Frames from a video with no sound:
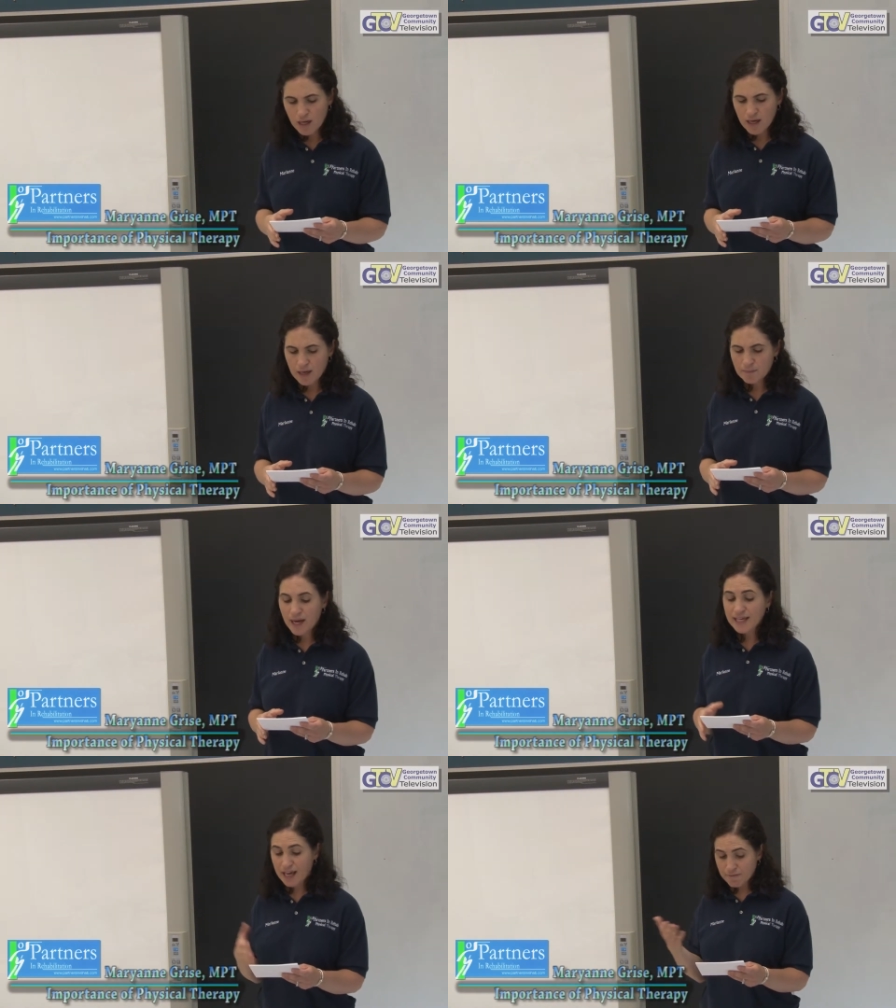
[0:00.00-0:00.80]
um,
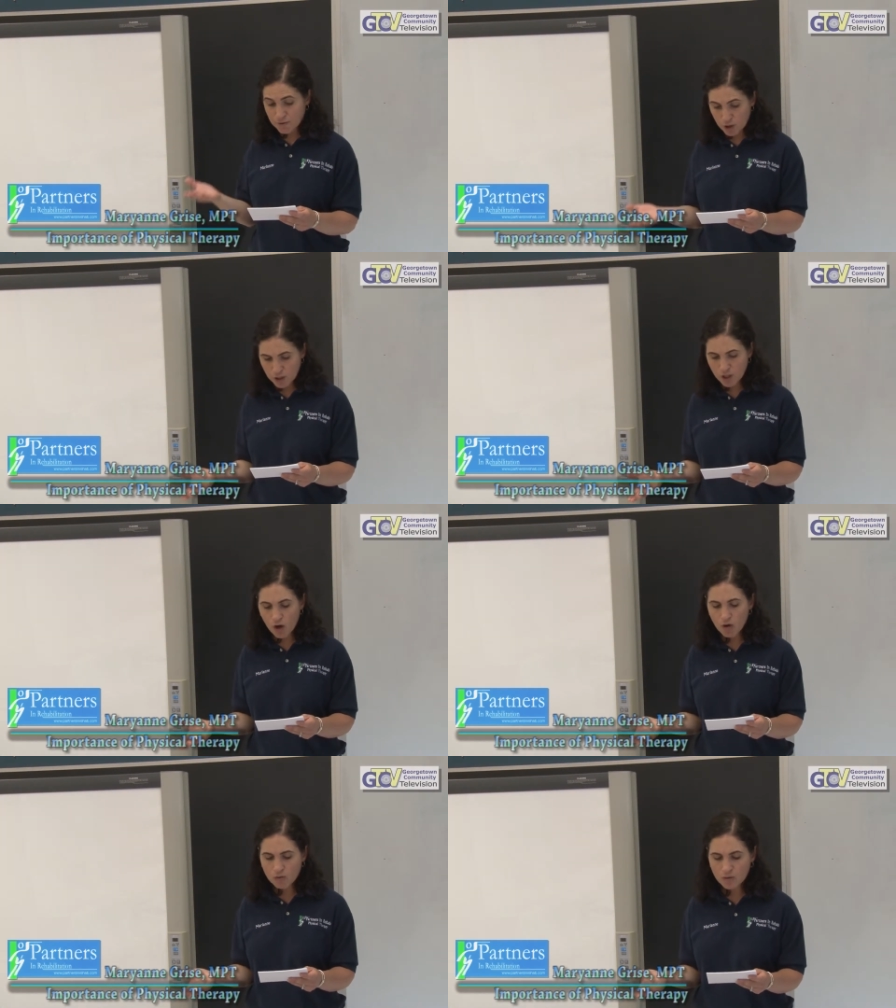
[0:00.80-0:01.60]
again,
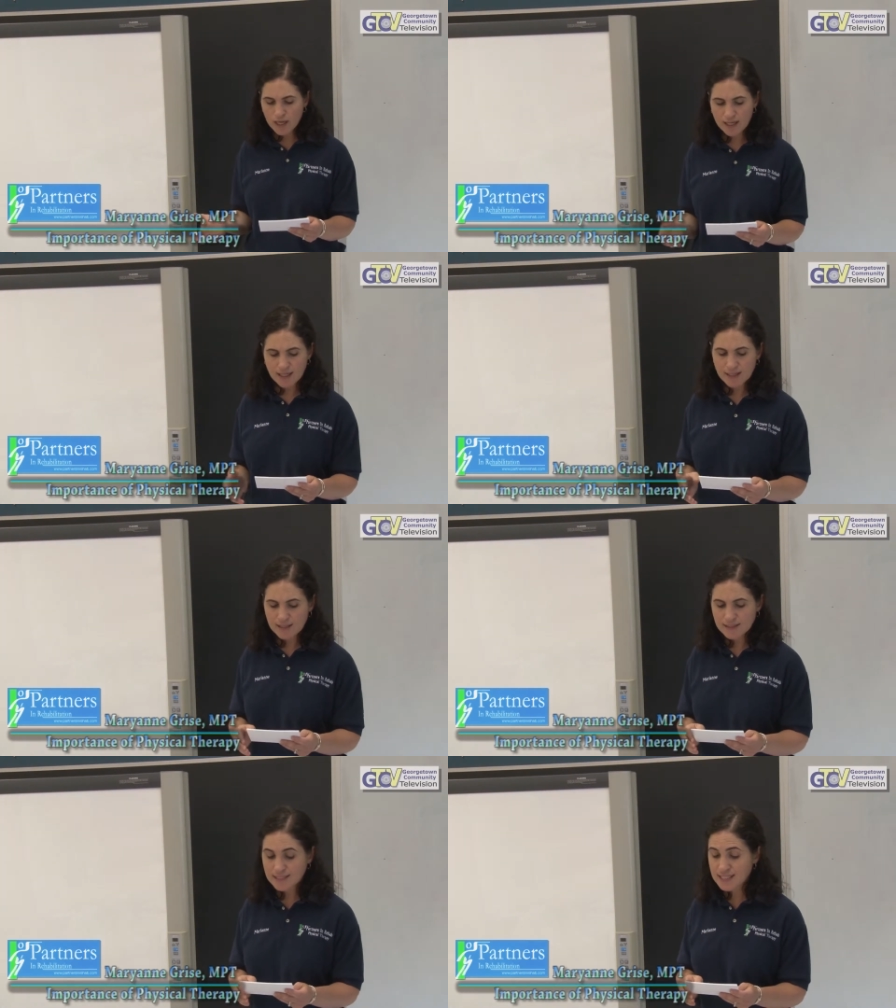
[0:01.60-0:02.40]
vertigo, uh,
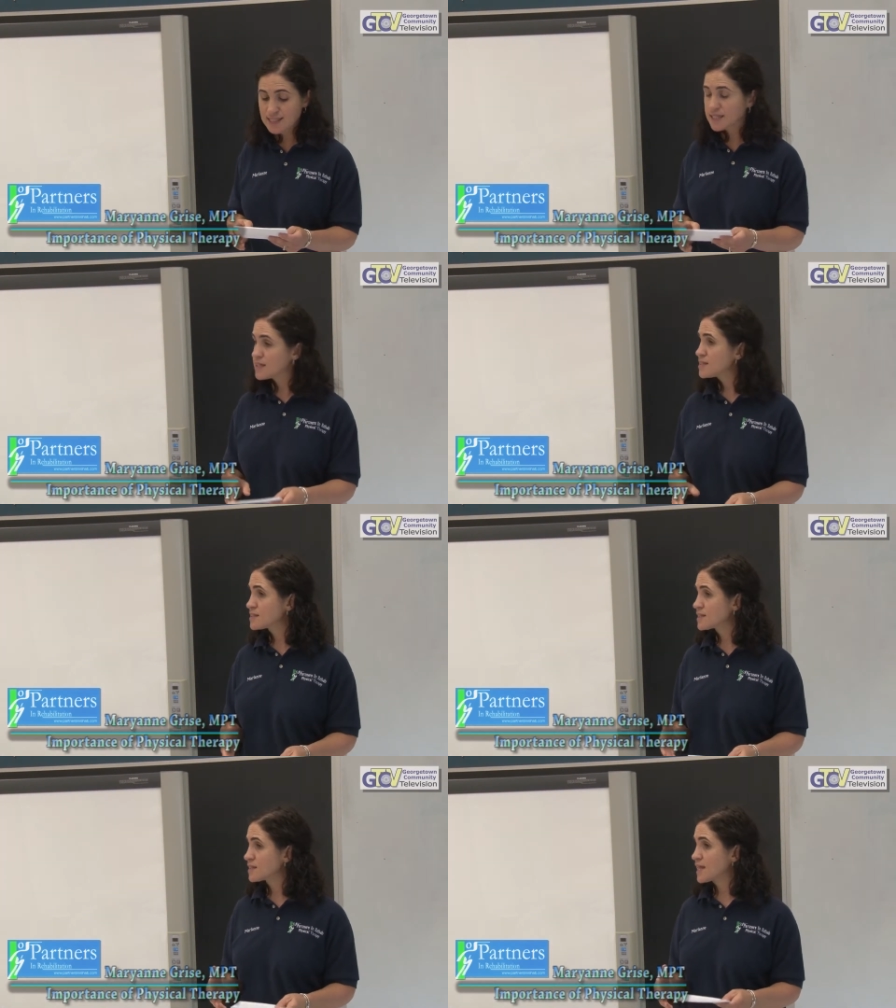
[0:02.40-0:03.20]

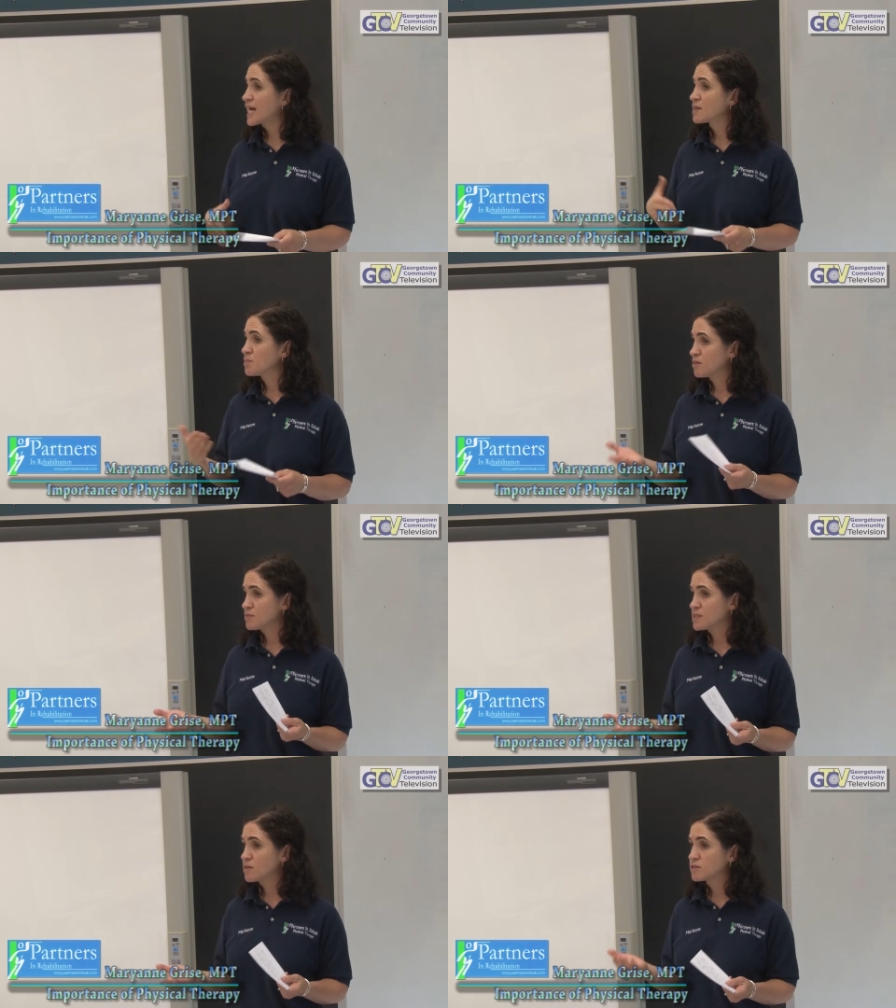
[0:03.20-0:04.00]
dizziness, that can be a
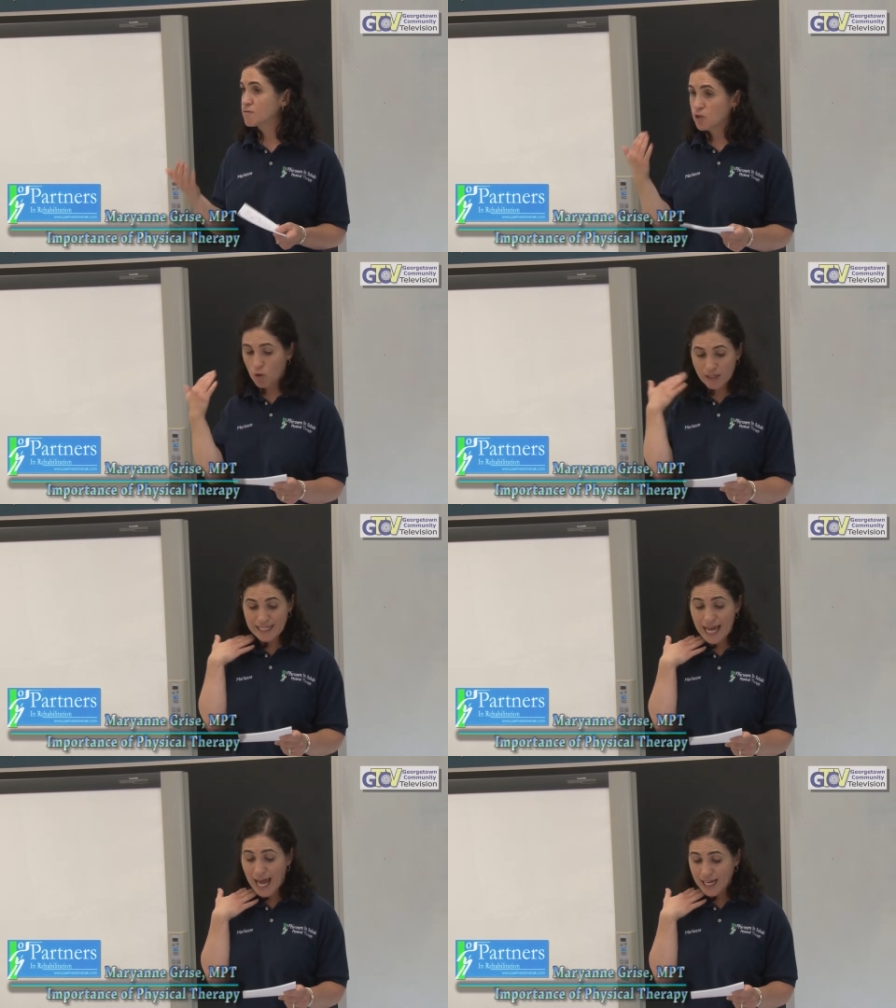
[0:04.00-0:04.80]
result of your
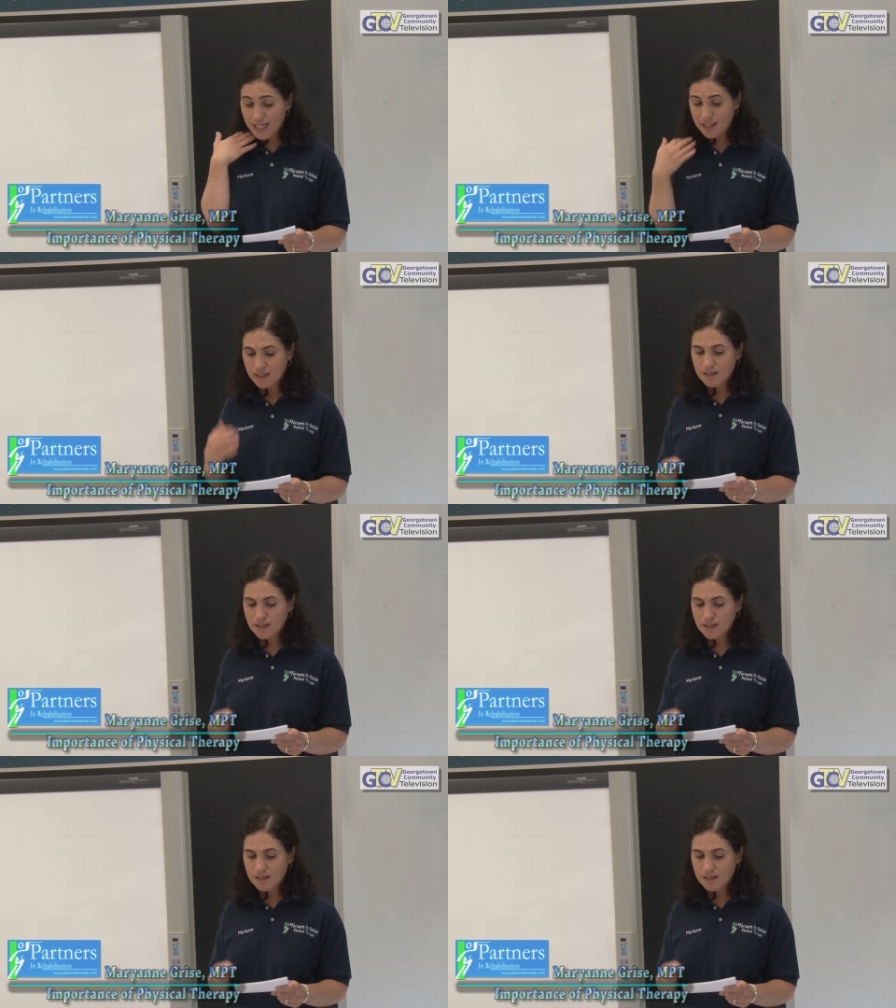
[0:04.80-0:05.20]
neck,